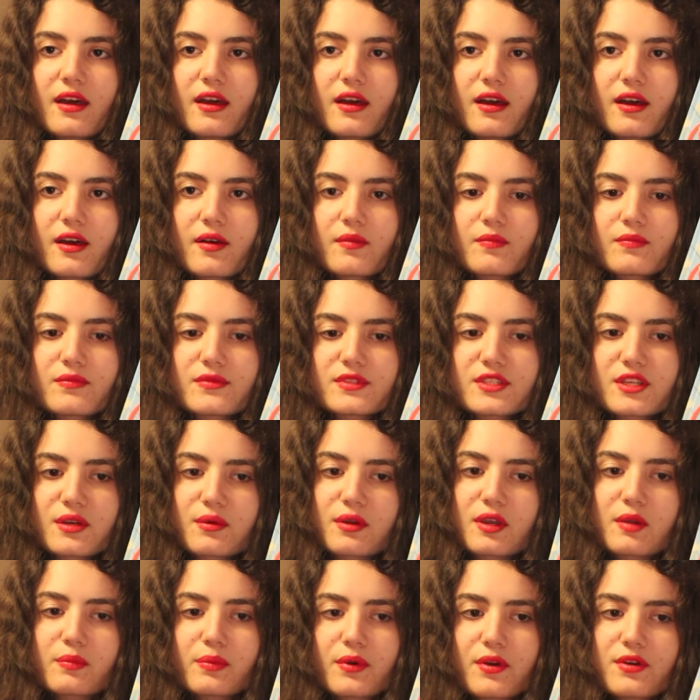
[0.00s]
um,
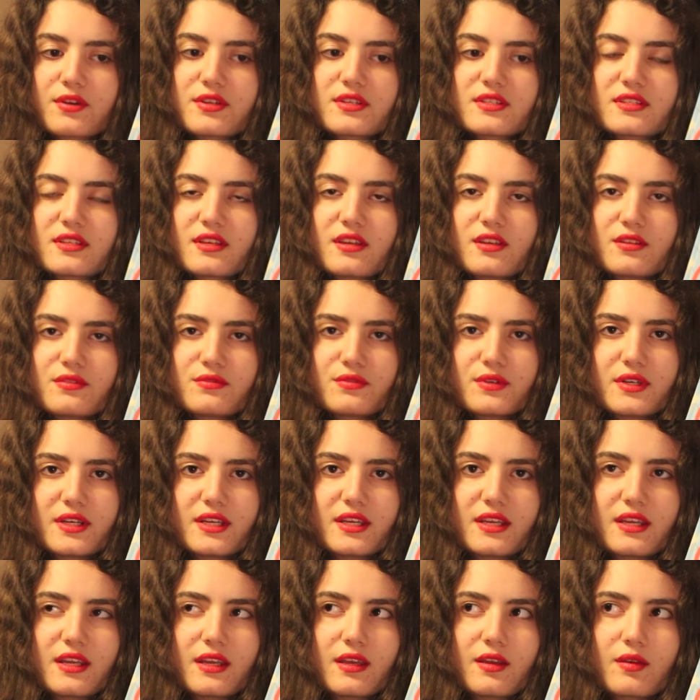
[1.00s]
Zoe approaches it is
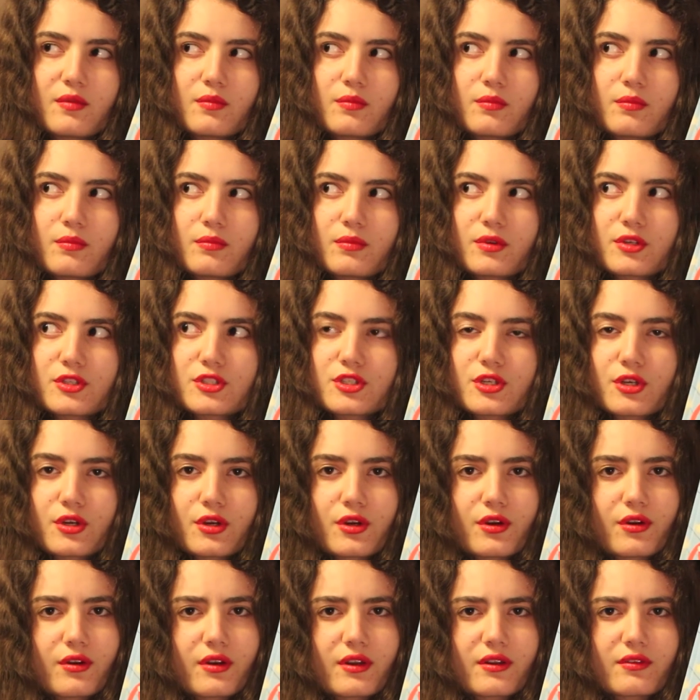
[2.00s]
really
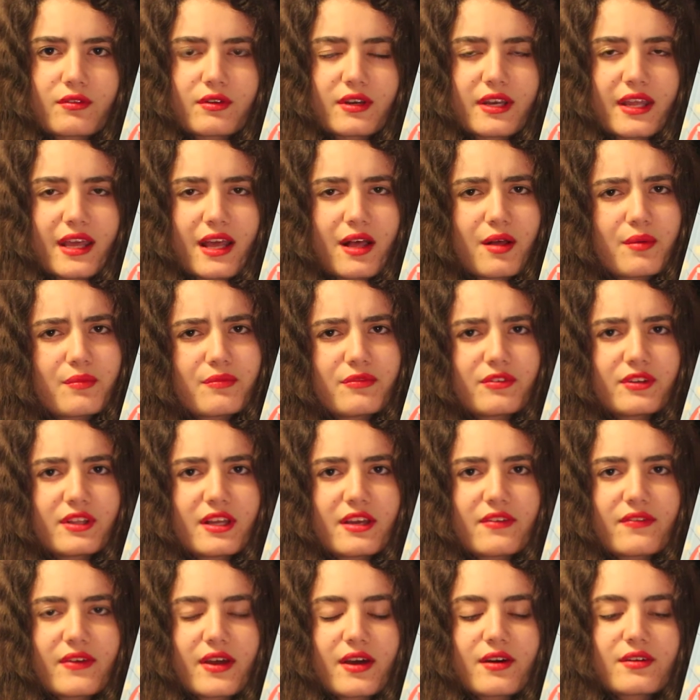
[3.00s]
mature and really helpful,
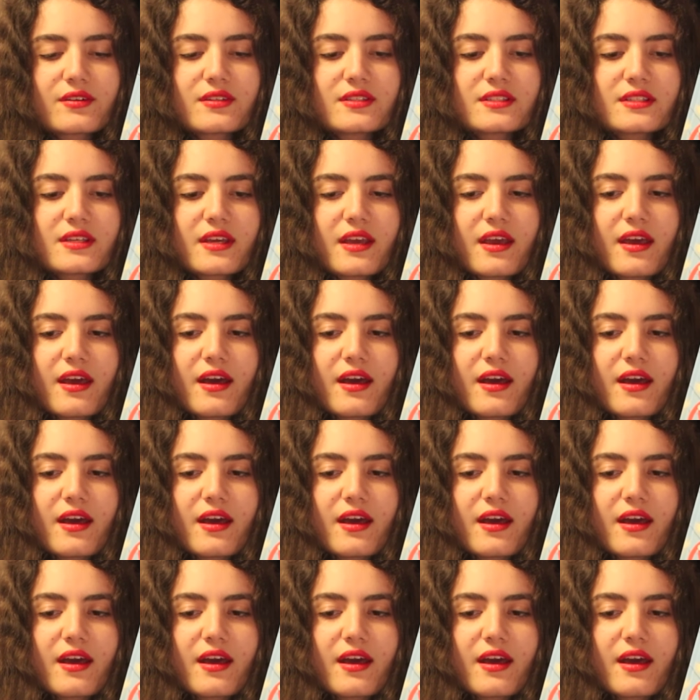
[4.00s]
I found.